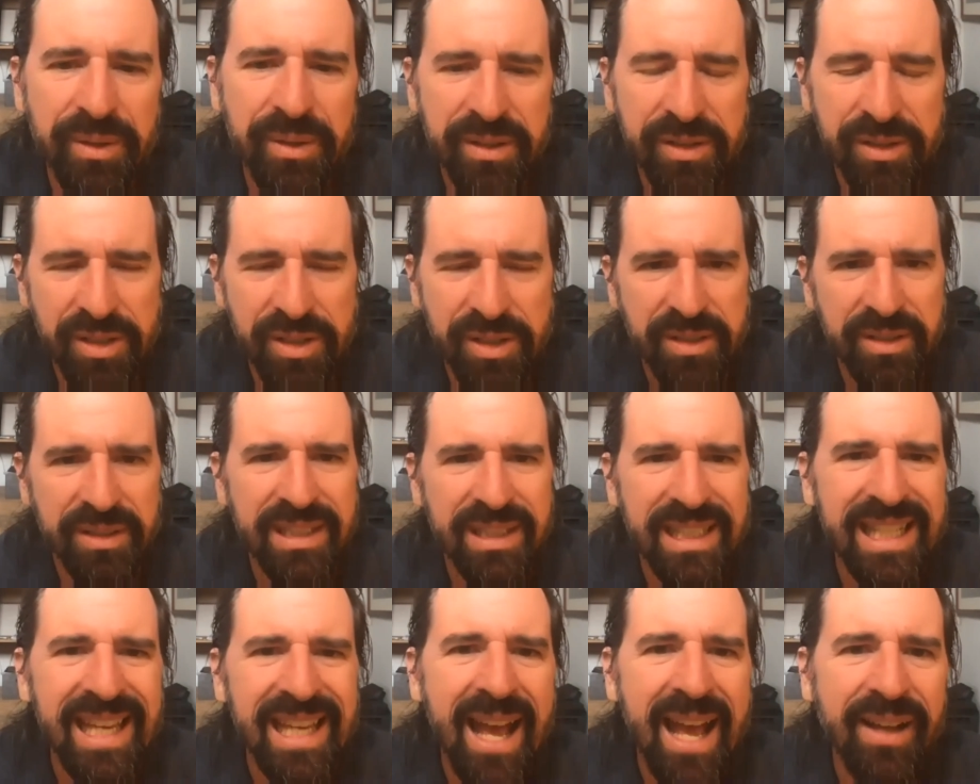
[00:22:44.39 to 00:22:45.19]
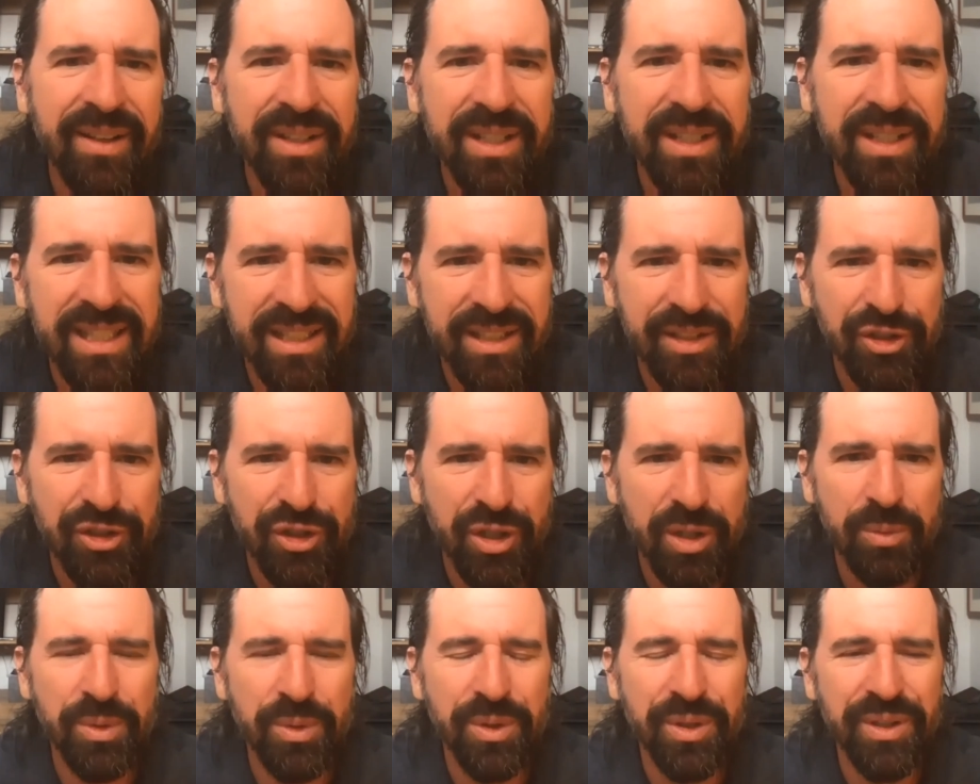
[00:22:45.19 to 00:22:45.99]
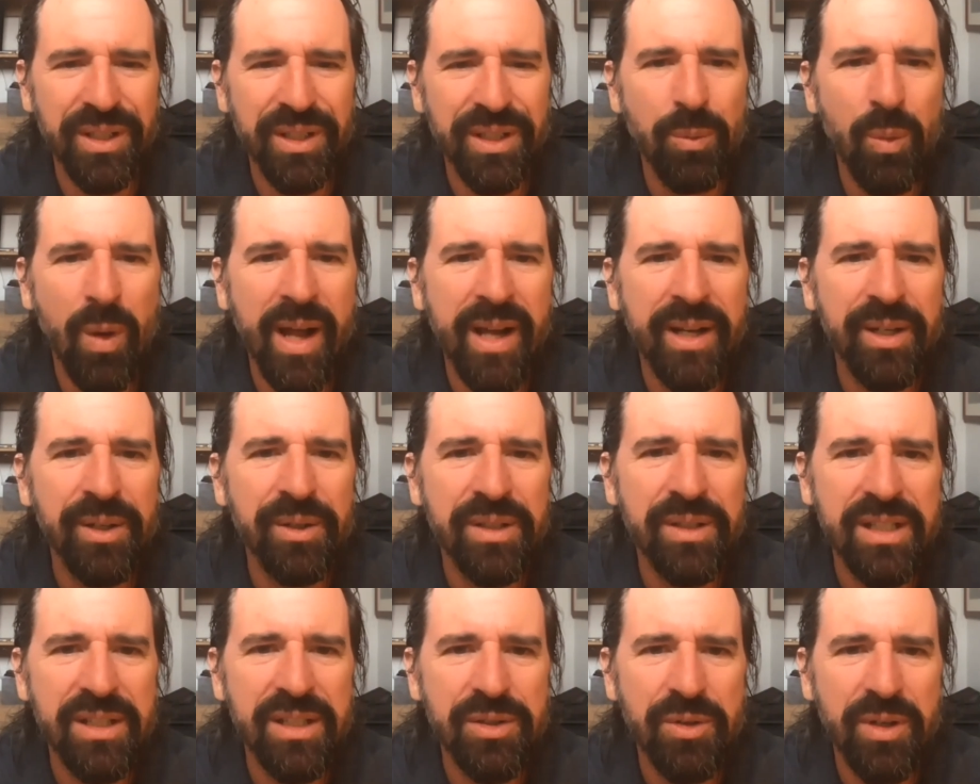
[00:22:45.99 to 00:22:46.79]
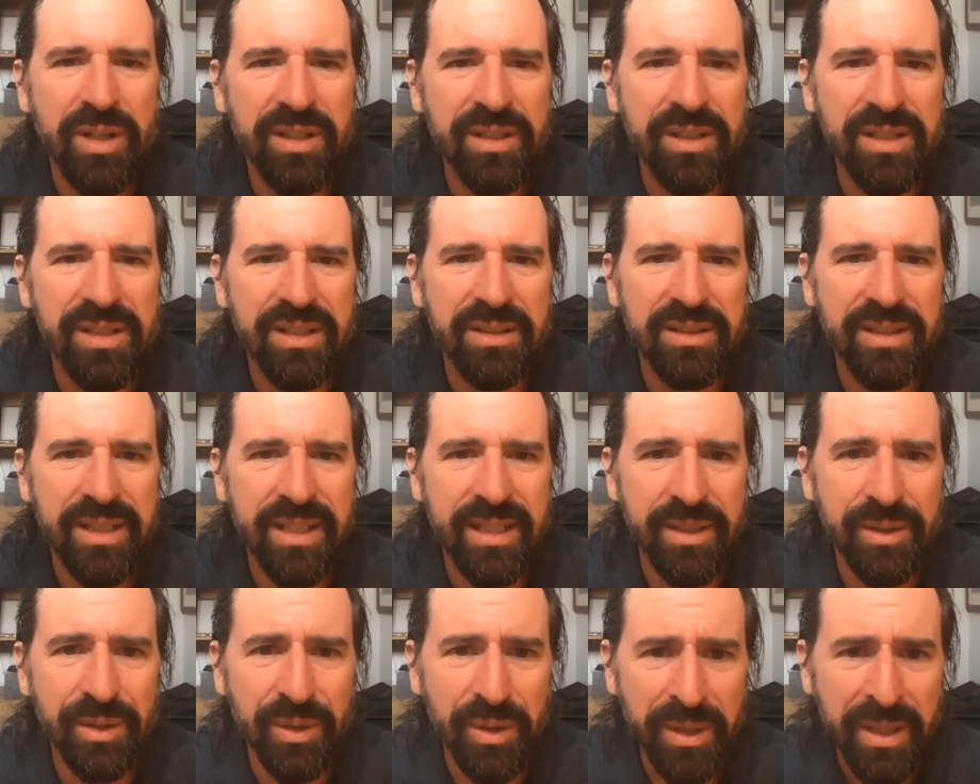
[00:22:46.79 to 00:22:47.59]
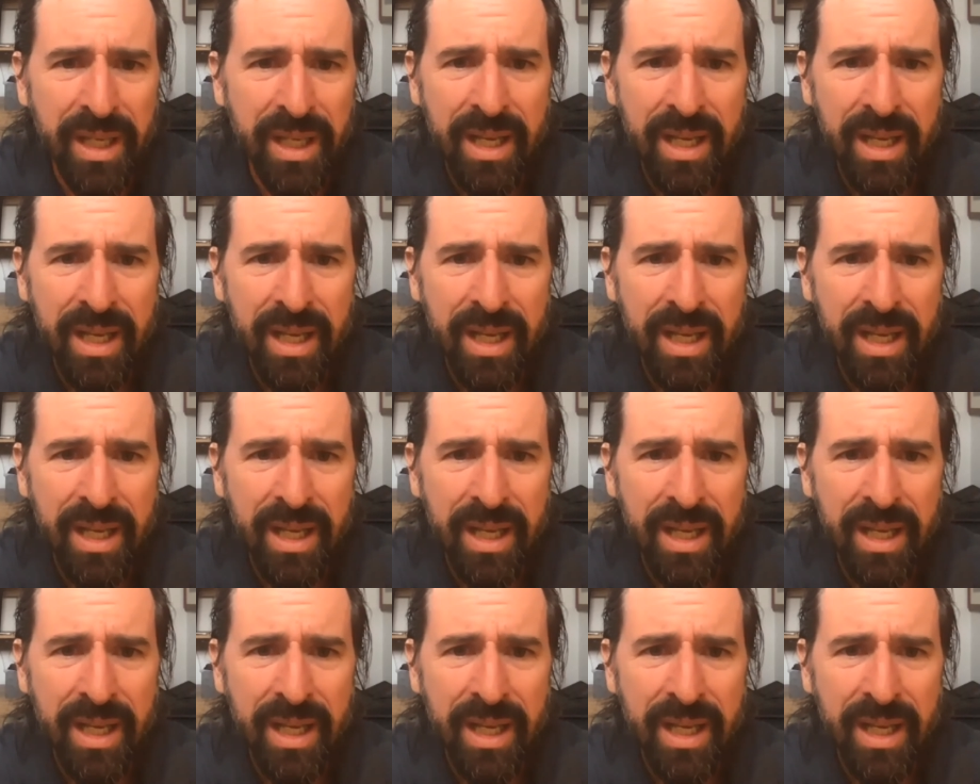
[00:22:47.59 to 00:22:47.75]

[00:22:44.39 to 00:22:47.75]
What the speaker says: just legality in general and why are these drugs illegal?